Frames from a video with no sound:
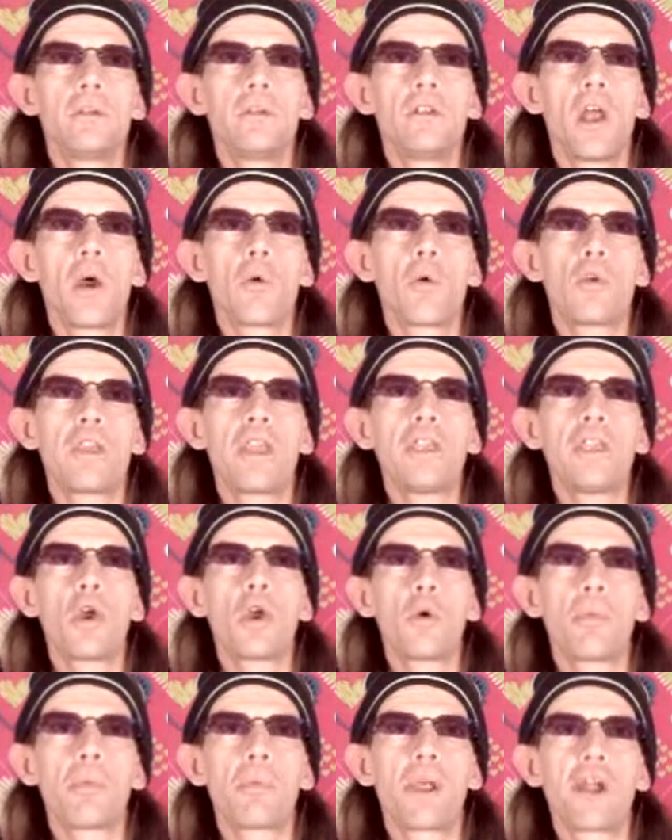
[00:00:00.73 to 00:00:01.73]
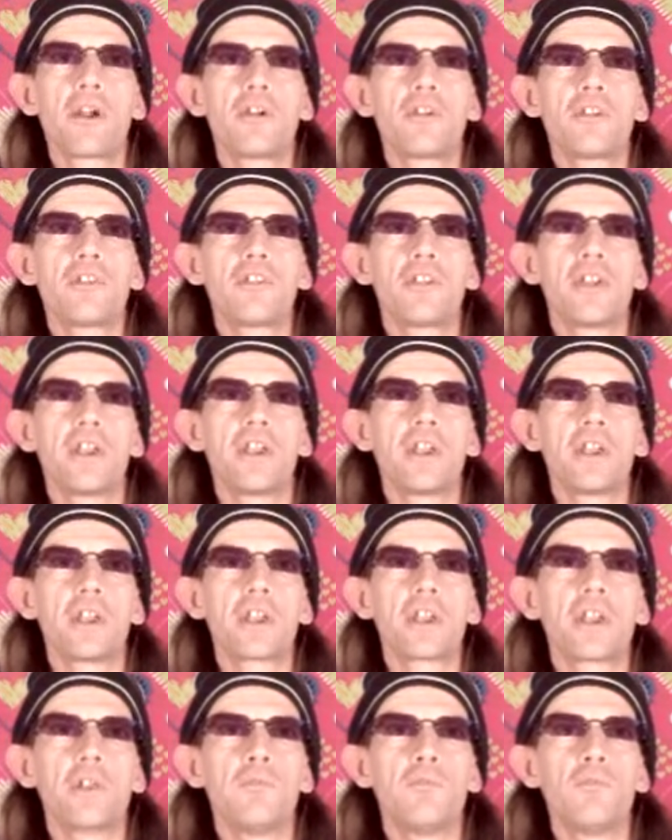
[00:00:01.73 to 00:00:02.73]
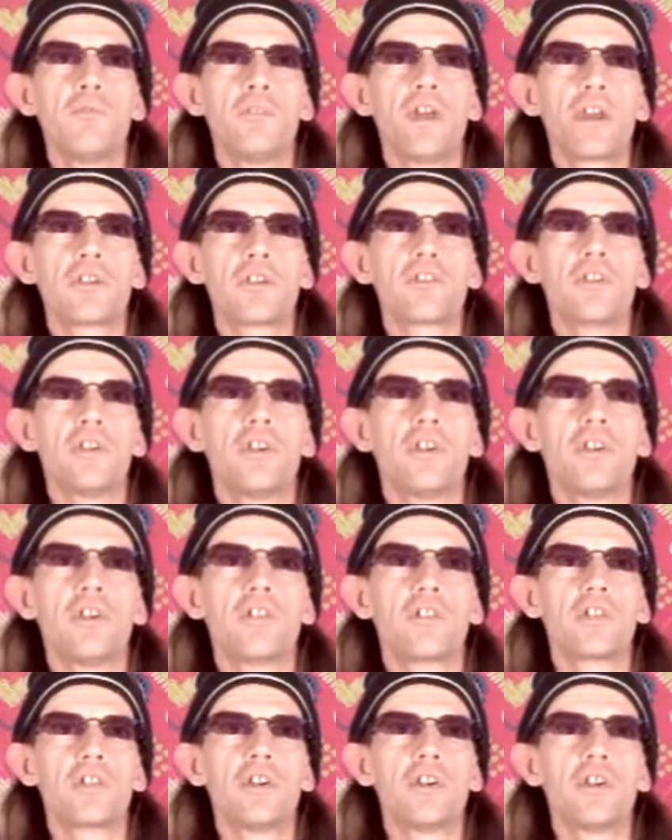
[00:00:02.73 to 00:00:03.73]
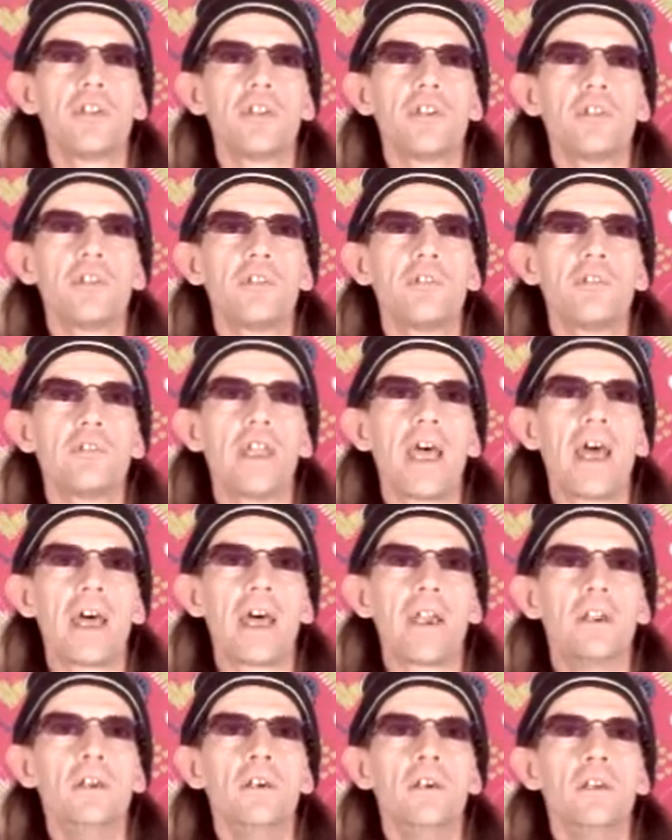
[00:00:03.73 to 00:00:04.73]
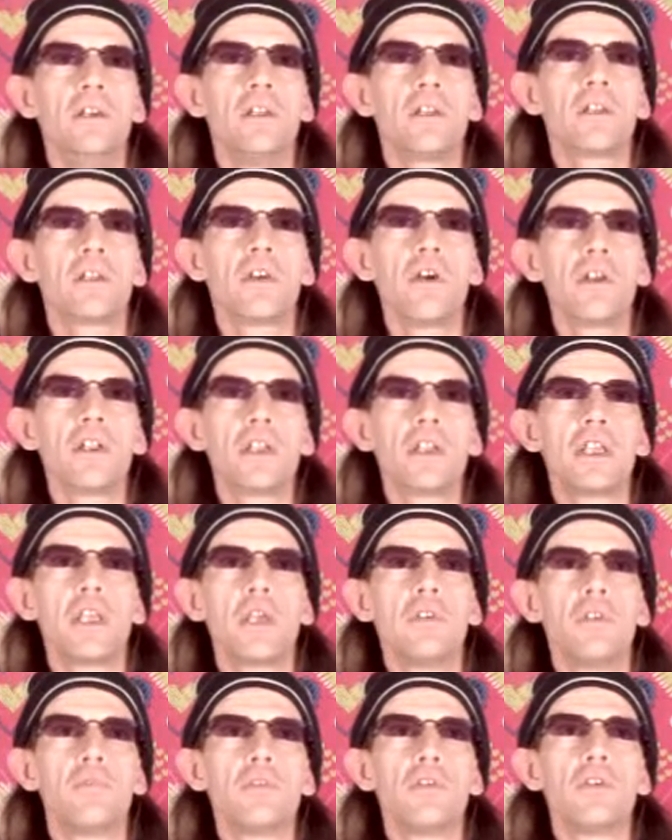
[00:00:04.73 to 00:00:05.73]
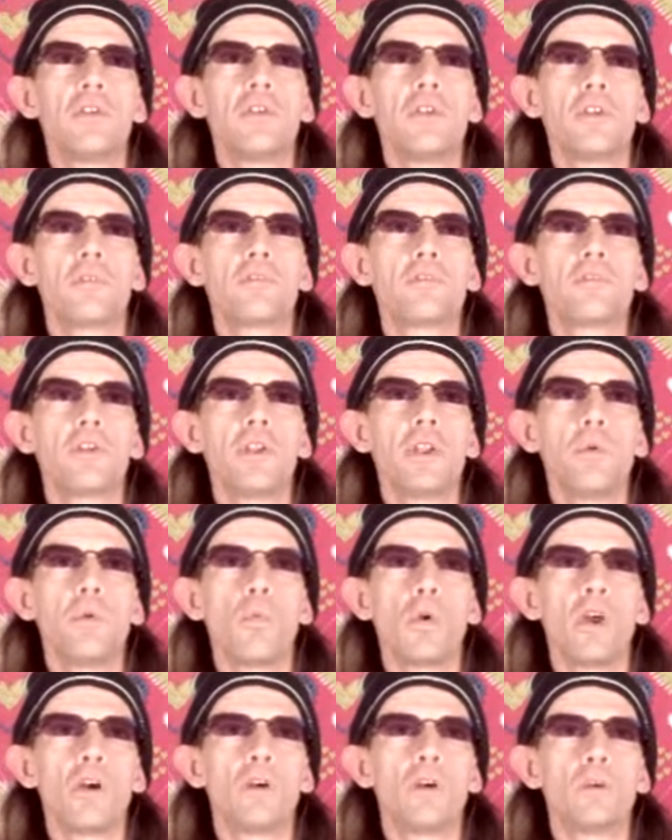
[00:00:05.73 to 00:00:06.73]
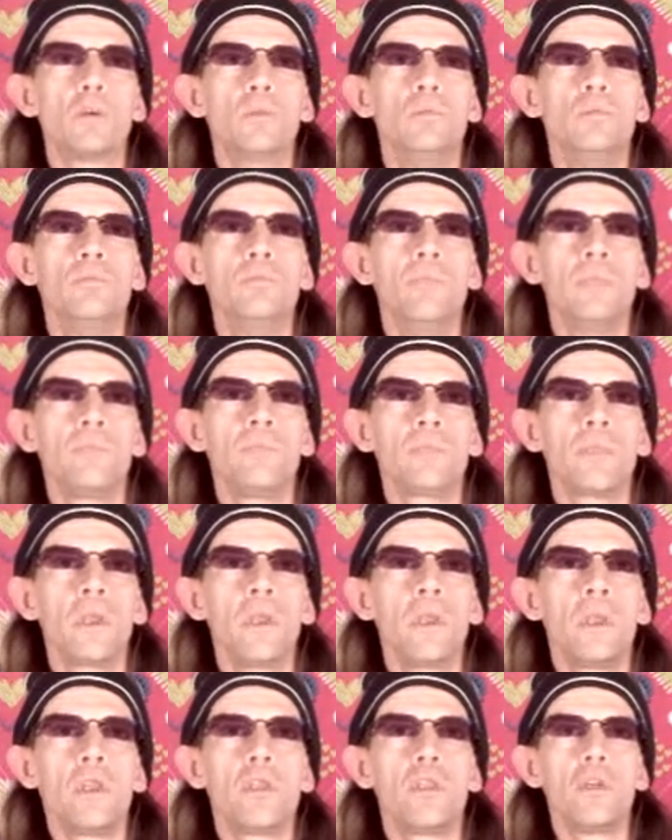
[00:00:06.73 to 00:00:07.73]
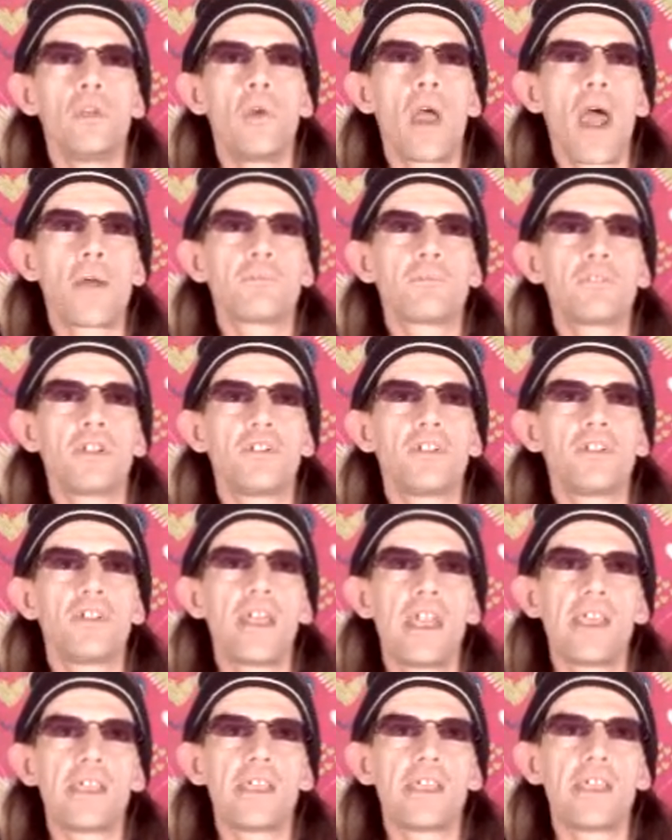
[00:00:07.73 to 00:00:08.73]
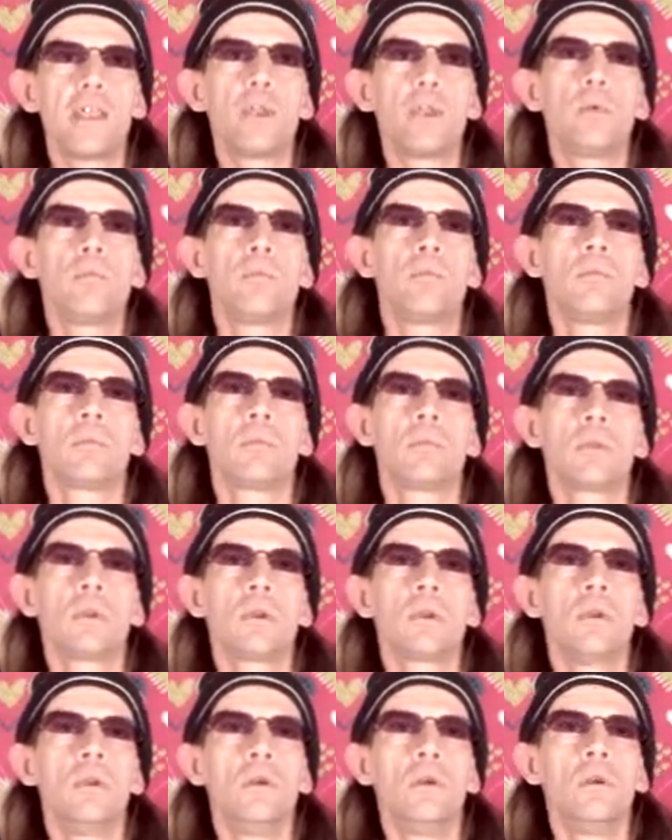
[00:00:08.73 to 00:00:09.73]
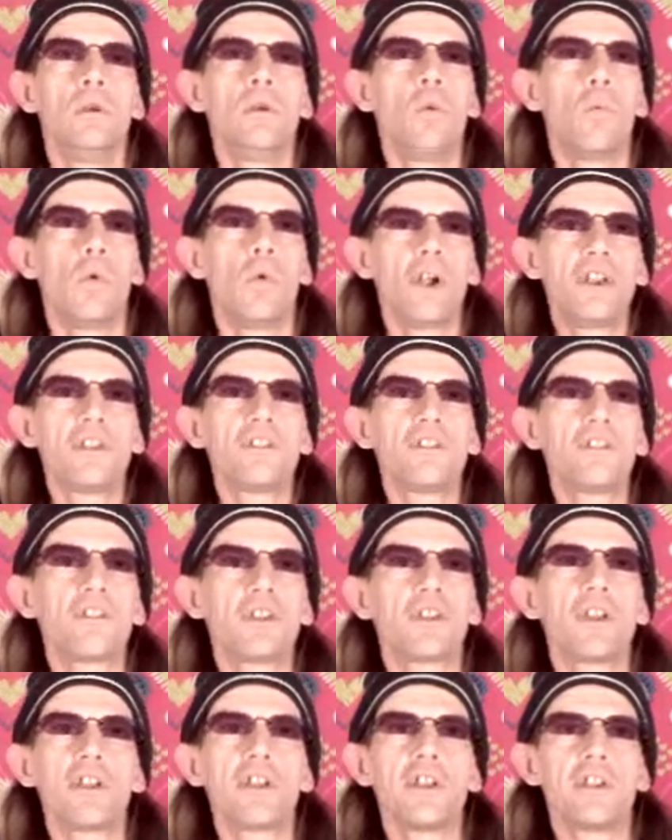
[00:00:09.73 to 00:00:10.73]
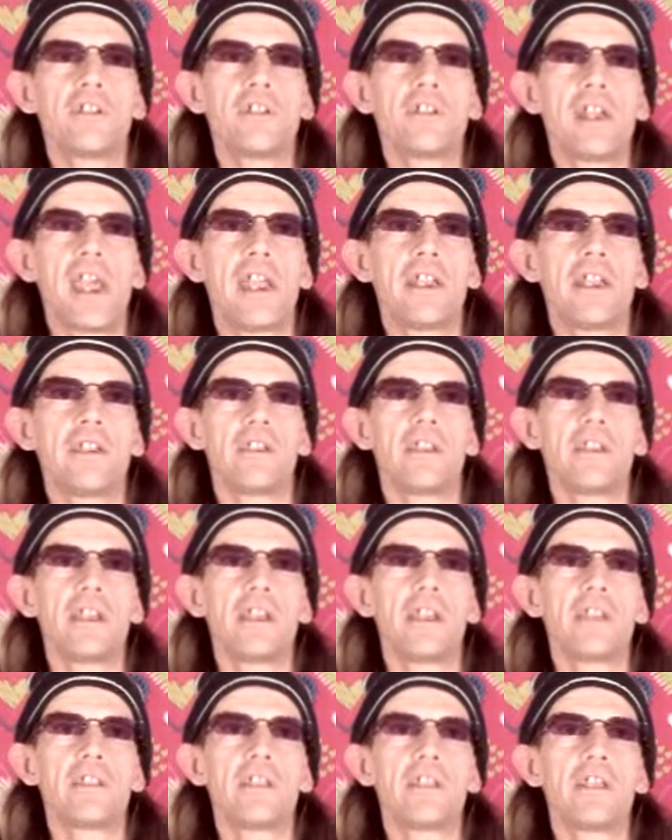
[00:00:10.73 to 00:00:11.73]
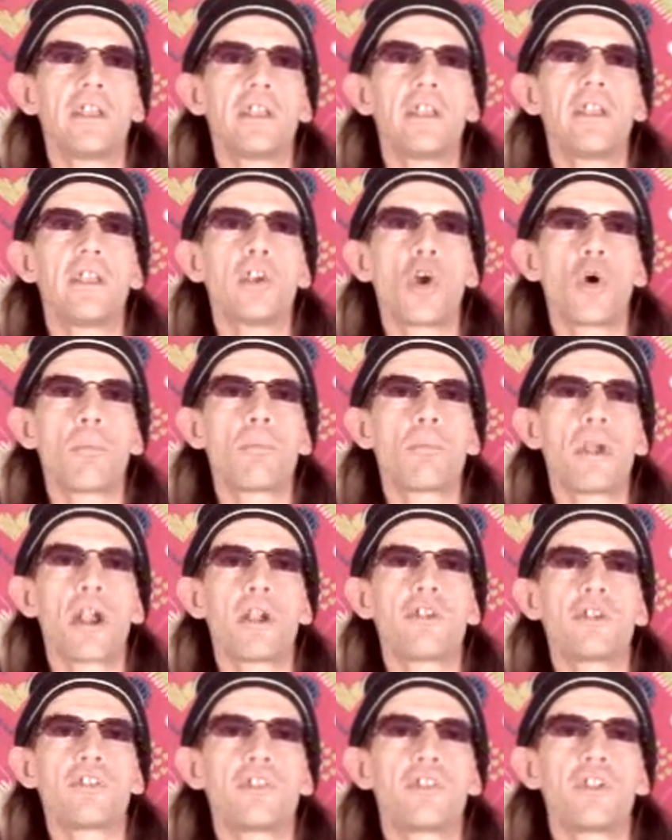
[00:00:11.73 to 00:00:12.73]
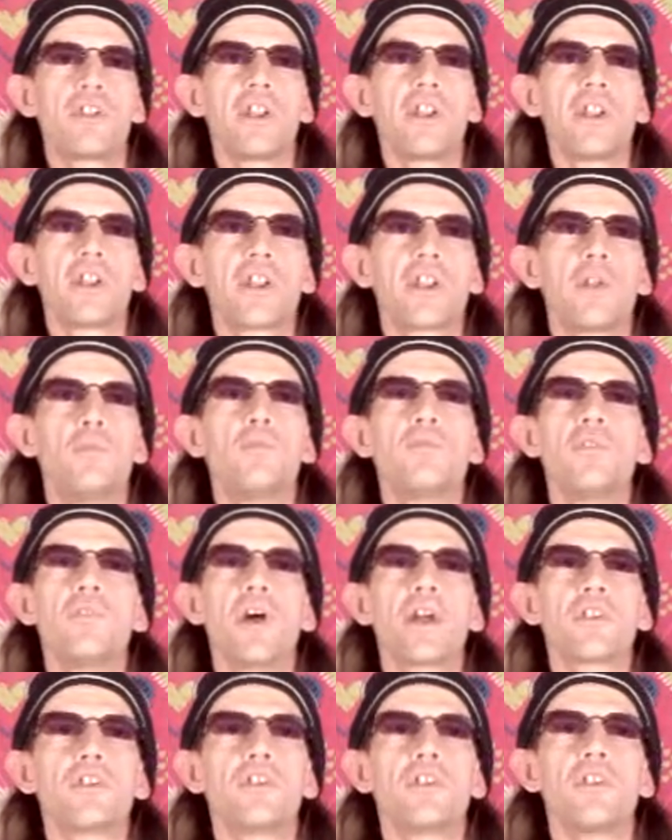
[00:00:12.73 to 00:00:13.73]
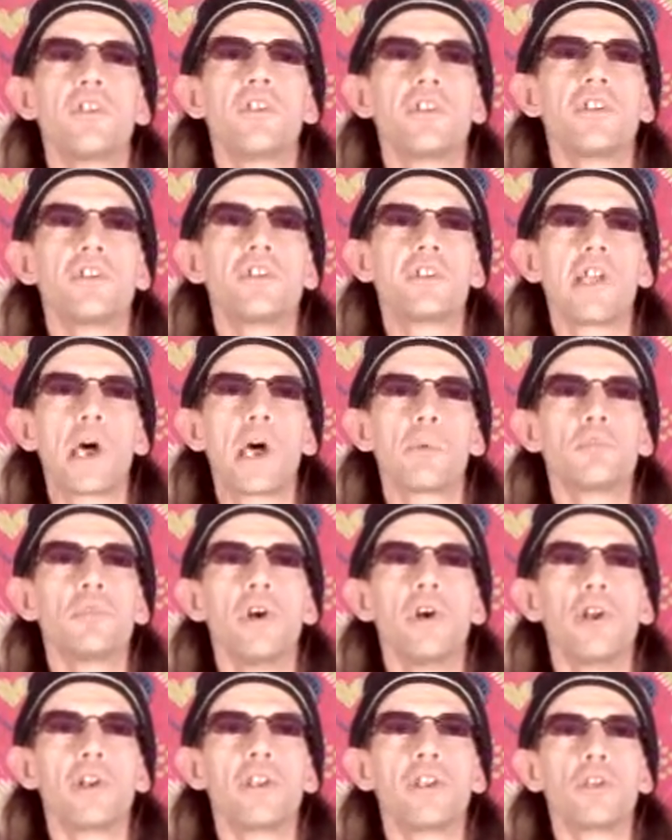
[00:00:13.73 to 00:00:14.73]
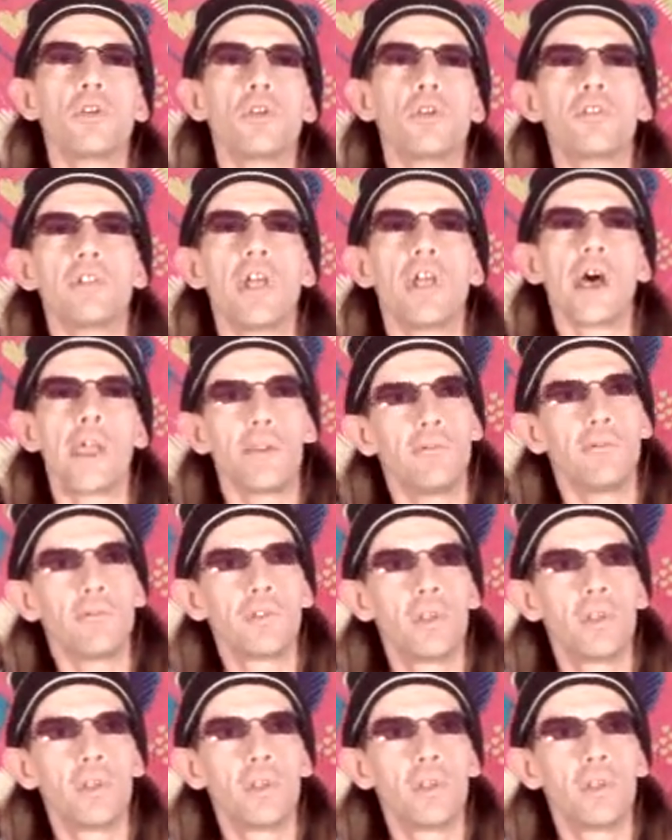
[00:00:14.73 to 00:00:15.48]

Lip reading: No ego parasitic infection is going to do that. Going to give you your free will. You have to take it. What is it going to take to get the ego parasitic infection to stop running your life?